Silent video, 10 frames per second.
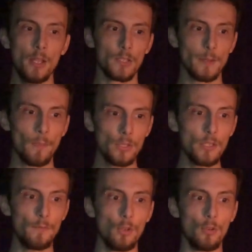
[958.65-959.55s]
So
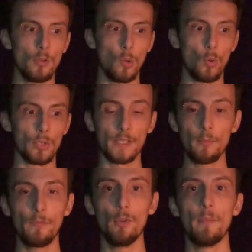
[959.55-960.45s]
most of you, or
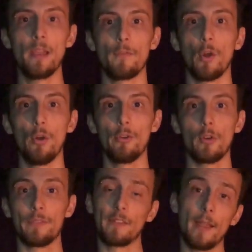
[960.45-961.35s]
some of you, may have heard
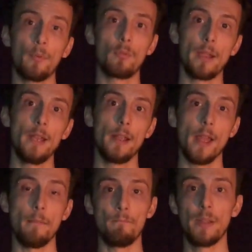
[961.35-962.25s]
of sample rate
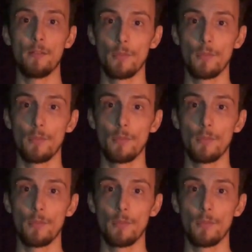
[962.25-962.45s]
and bit